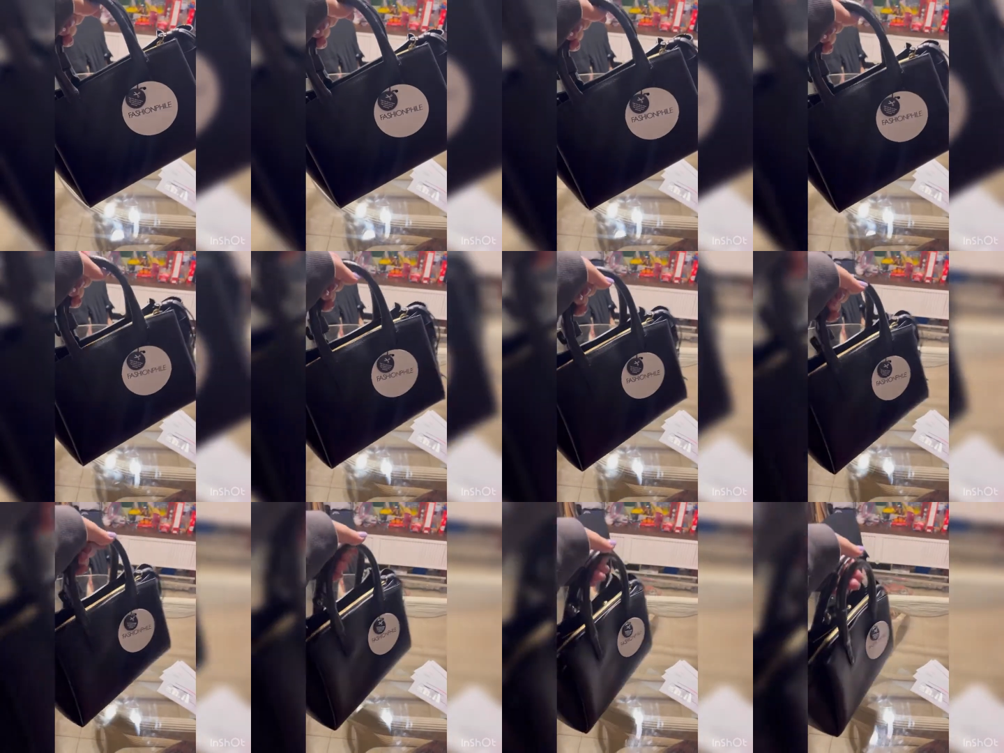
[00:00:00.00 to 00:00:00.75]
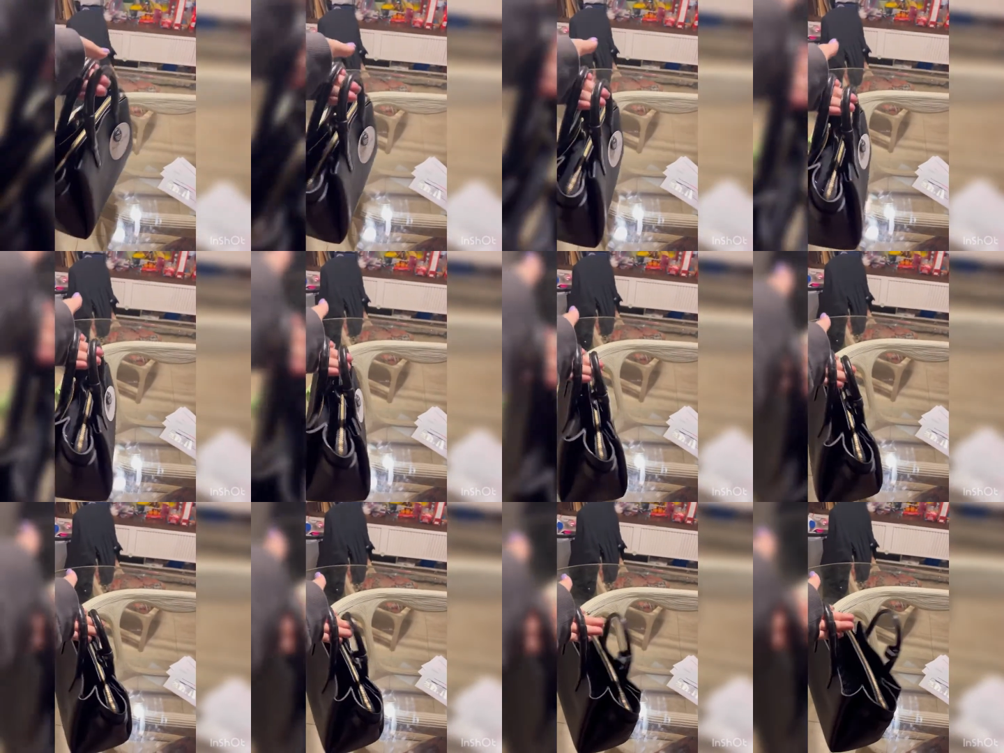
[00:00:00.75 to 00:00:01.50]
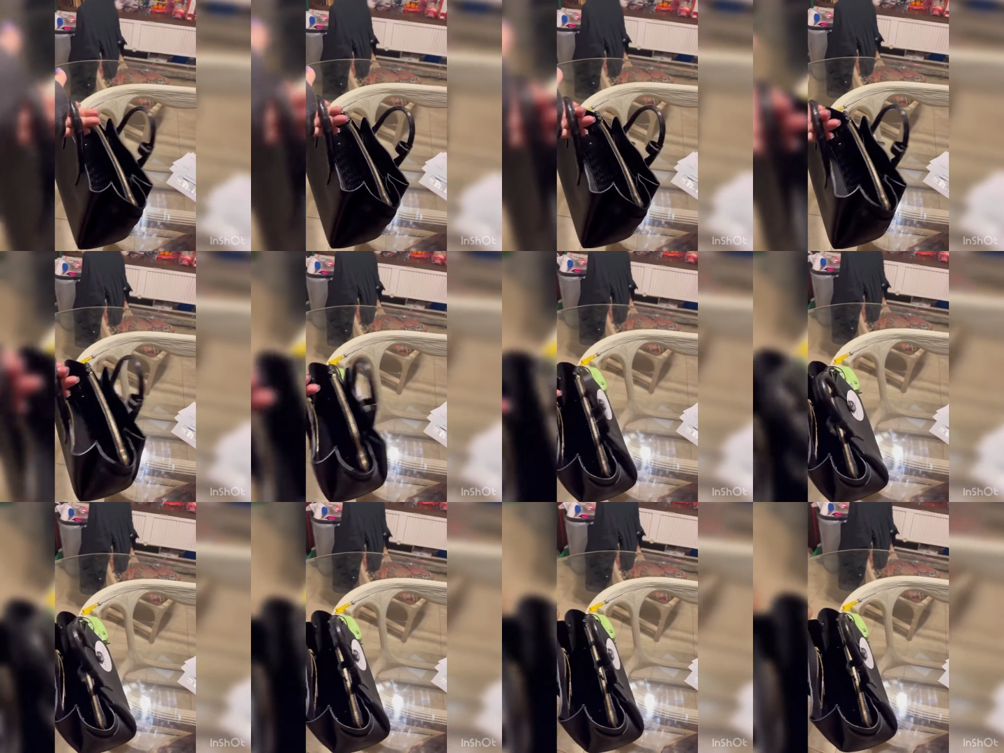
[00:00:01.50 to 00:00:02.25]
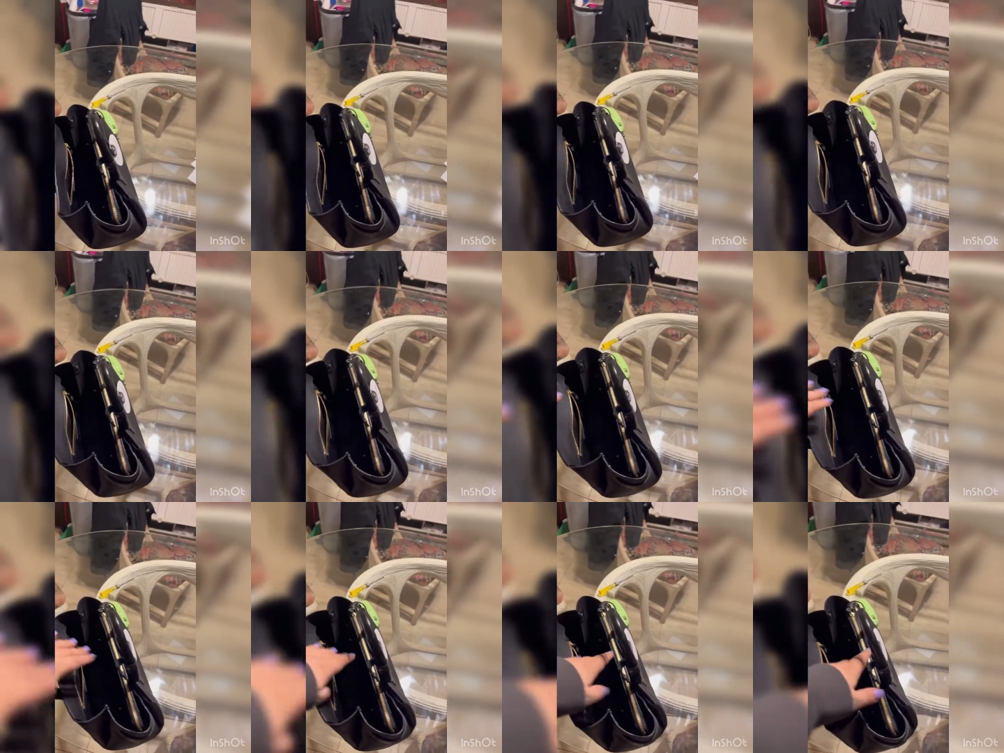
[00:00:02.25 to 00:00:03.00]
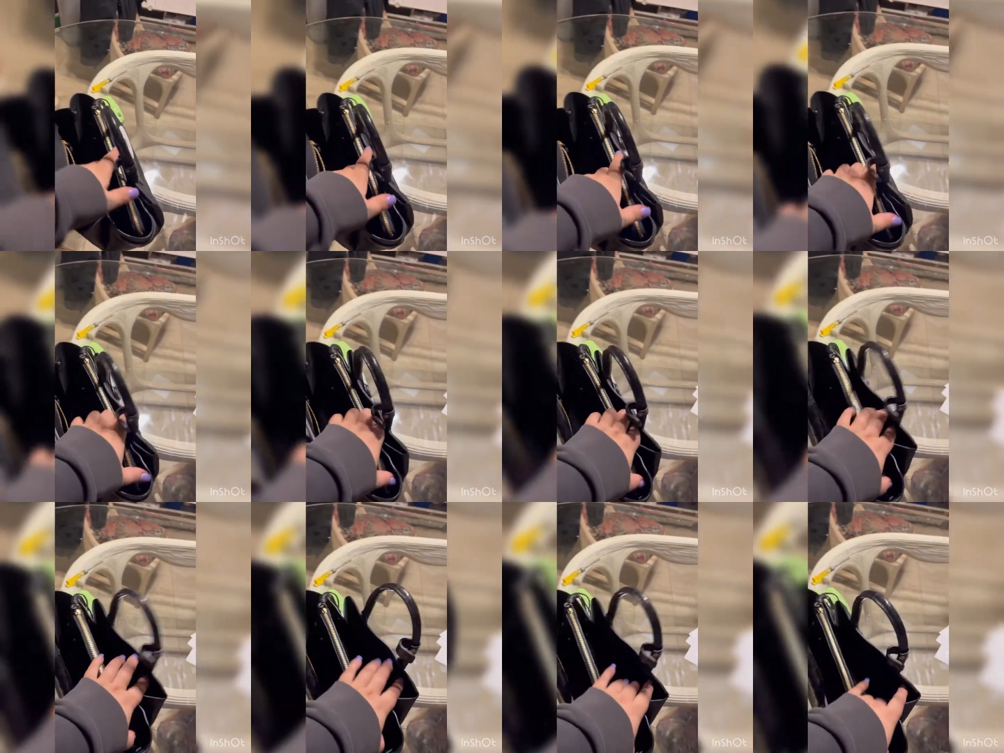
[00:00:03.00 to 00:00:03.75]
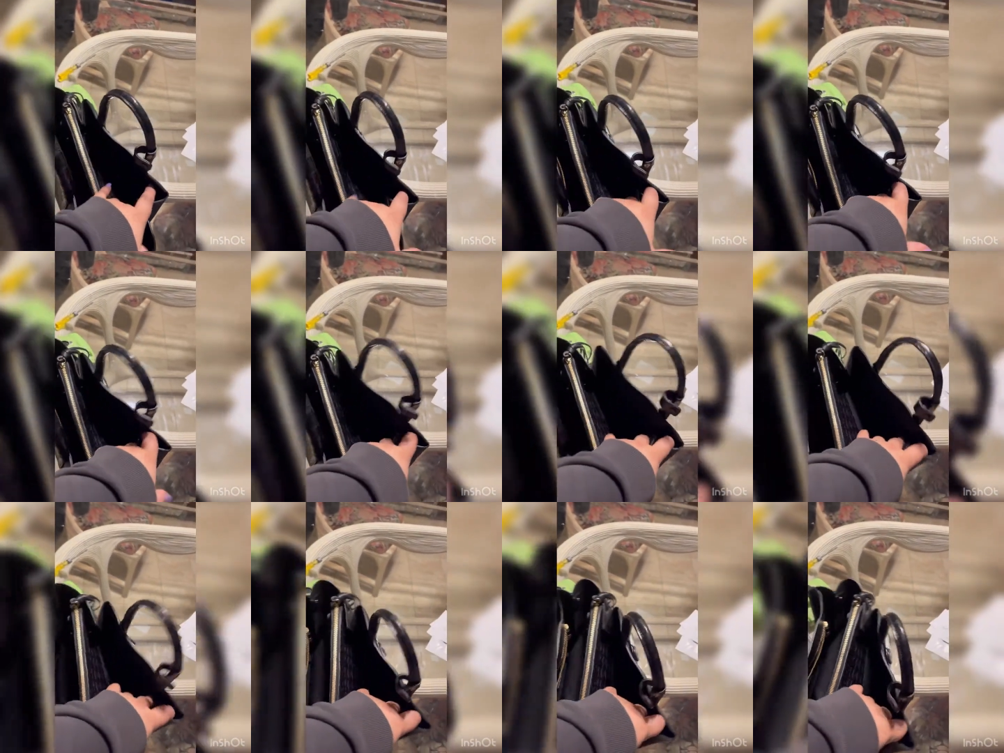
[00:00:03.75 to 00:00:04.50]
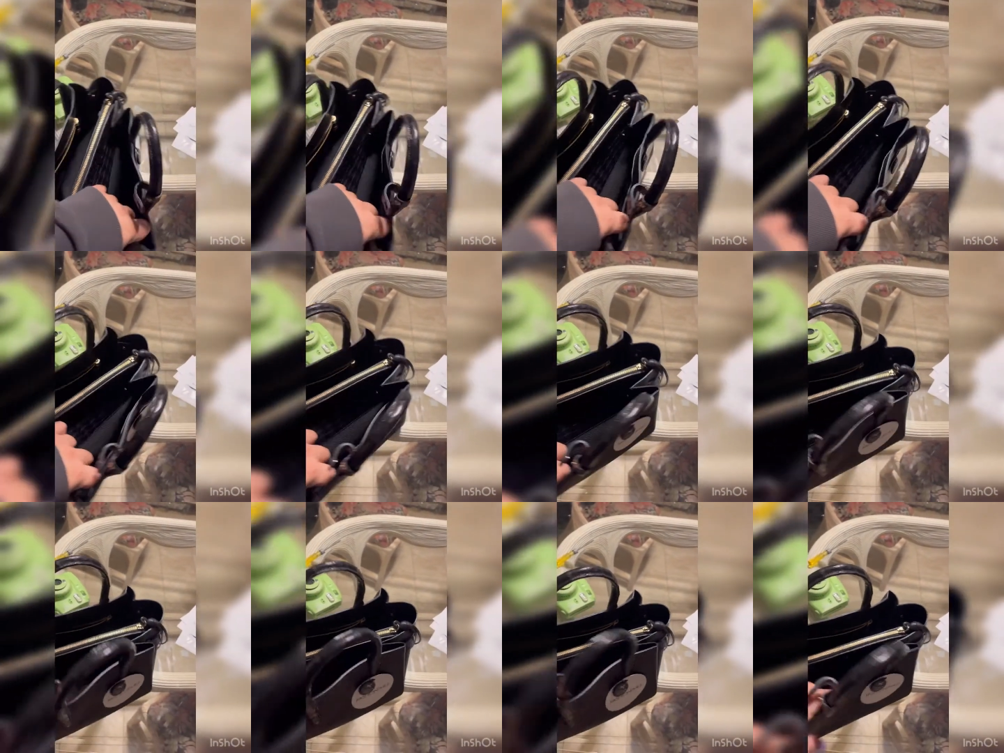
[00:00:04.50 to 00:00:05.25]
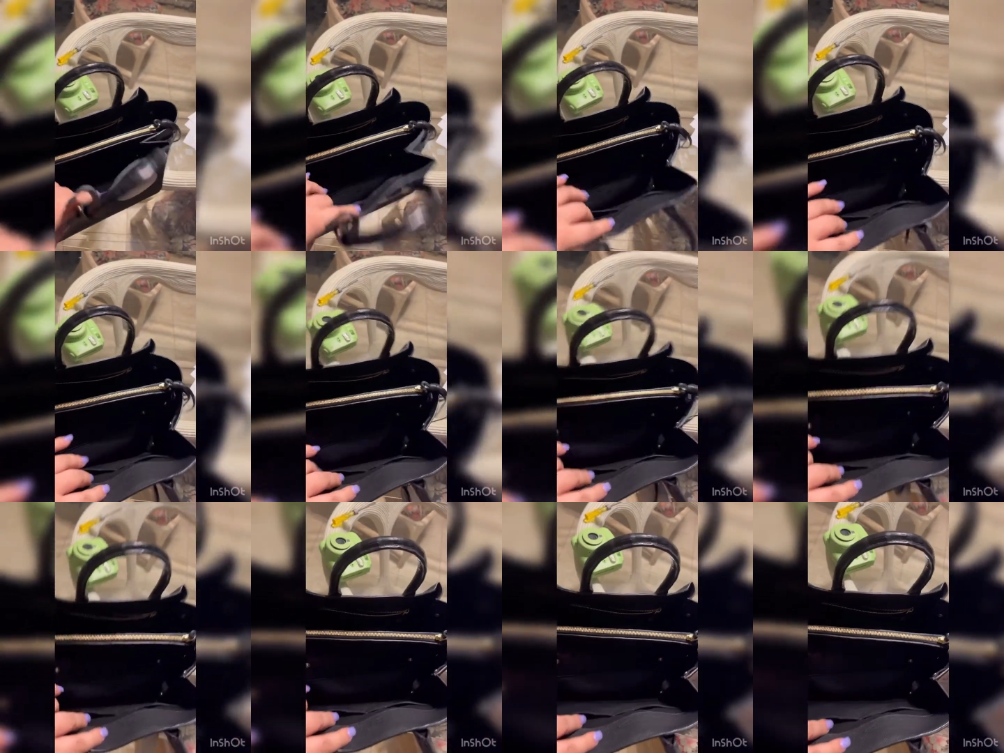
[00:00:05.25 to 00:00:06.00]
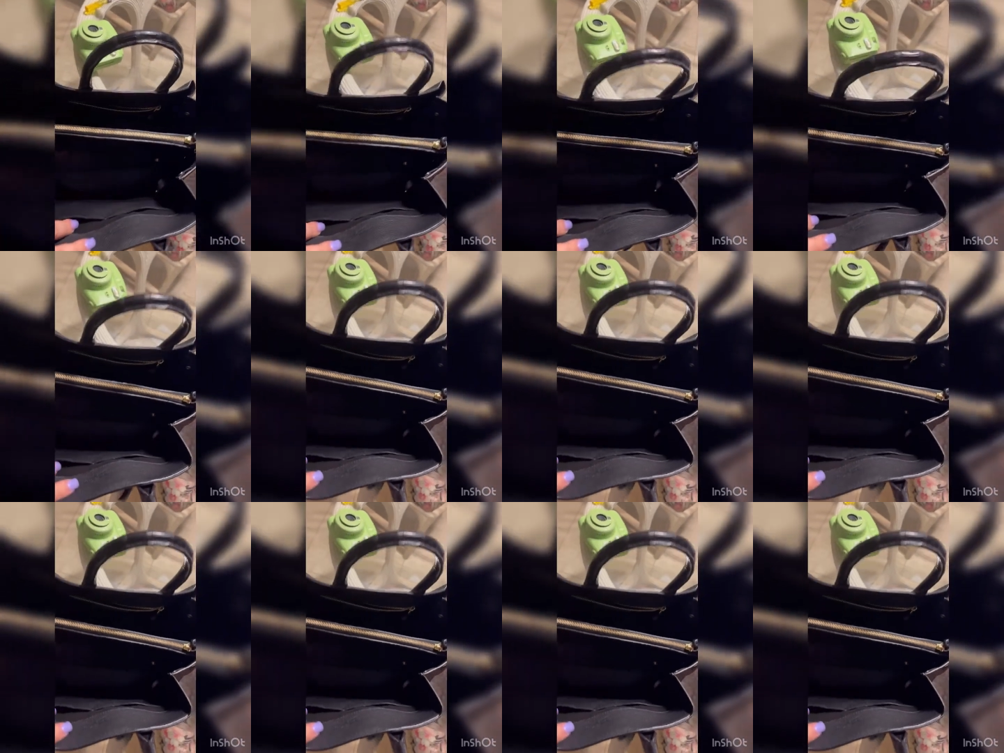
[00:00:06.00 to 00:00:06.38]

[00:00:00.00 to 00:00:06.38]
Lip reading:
Nobody's mouth can be seen.